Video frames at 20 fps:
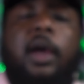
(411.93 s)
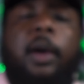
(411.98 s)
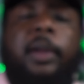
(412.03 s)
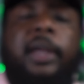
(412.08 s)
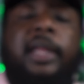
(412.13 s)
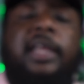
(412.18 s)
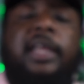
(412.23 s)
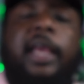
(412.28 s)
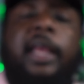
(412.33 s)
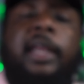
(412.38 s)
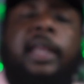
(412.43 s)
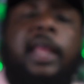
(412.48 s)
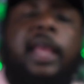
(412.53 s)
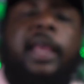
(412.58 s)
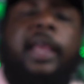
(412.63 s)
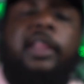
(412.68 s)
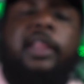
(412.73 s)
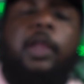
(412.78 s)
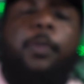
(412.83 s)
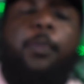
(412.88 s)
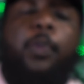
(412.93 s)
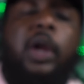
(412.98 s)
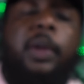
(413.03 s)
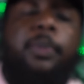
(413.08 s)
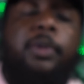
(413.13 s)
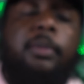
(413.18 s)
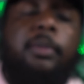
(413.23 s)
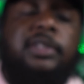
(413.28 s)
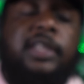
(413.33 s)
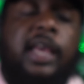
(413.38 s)
It did get the
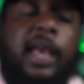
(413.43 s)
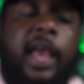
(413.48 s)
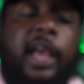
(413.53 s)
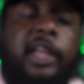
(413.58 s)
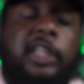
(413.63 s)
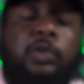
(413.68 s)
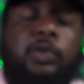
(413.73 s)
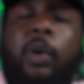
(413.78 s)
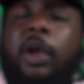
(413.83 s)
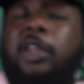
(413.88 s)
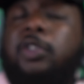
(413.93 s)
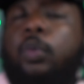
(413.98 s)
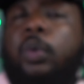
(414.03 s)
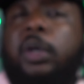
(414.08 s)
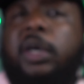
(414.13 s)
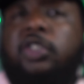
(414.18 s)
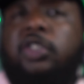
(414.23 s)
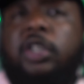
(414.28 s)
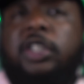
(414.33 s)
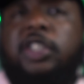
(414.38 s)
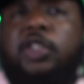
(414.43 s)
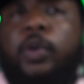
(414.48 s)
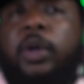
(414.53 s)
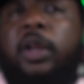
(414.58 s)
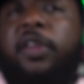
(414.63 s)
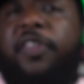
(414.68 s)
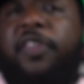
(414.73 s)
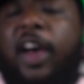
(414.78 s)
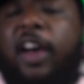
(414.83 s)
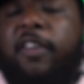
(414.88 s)
premium tag as far as
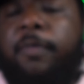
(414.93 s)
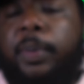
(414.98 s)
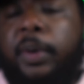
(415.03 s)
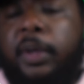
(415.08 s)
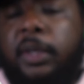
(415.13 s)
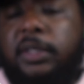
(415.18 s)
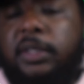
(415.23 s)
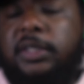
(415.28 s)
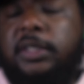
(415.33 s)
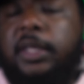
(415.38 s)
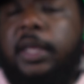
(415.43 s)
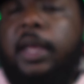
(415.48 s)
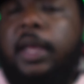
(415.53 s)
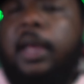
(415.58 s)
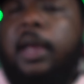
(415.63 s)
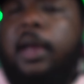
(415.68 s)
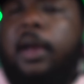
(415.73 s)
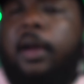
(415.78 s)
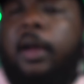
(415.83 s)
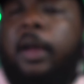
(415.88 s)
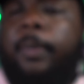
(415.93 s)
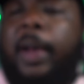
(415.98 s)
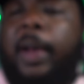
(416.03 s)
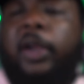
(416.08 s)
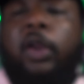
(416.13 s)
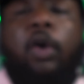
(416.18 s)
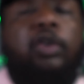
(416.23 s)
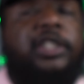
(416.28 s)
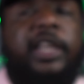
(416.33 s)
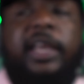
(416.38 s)
125 bucks. I
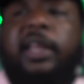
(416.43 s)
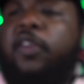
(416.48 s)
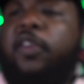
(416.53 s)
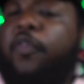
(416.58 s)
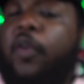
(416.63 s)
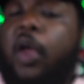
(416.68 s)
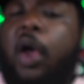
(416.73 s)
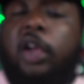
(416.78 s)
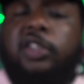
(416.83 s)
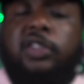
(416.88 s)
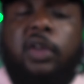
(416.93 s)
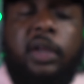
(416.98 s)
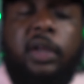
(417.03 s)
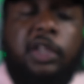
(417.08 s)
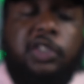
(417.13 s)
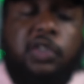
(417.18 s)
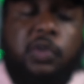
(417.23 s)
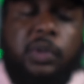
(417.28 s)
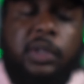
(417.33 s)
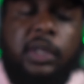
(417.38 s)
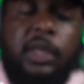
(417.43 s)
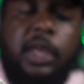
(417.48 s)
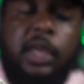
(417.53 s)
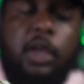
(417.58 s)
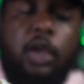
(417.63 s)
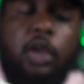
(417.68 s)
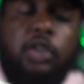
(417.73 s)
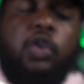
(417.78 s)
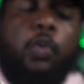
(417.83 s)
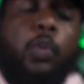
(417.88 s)
don't see any flaws on this one.
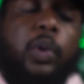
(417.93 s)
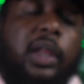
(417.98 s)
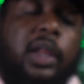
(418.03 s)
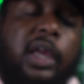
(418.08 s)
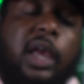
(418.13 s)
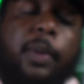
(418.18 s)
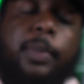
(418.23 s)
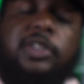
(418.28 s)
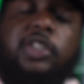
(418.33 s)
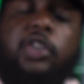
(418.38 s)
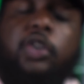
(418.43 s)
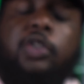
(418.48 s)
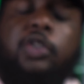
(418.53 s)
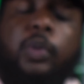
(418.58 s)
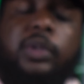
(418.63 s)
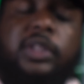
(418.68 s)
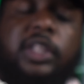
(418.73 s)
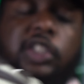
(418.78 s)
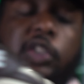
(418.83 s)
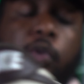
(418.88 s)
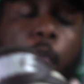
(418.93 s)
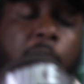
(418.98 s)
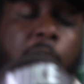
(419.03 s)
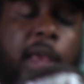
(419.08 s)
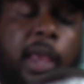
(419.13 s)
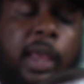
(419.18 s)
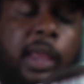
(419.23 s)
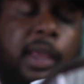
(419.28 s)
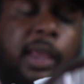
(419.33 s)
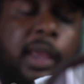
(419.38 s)
Some really good materials with this
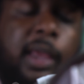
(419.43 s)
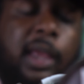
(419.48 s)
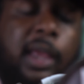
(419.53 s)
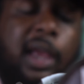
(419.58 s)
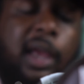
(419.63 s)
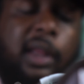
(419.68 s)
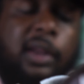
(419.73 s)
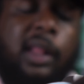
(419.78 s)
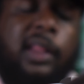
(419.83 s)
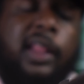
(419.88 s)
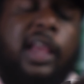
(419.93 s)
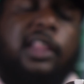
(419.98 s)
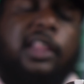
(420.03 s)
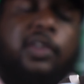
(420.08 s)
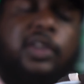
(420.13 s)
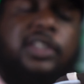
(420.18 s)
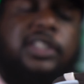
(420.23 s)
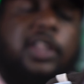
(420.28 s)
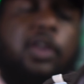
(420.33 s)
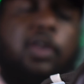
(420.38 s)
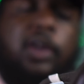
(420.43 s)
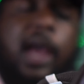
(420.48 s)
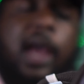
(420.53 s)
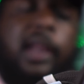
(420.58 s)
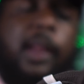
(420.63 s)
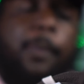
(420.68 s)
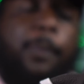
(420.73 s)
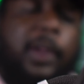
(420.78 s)
suede. The leather is still kind of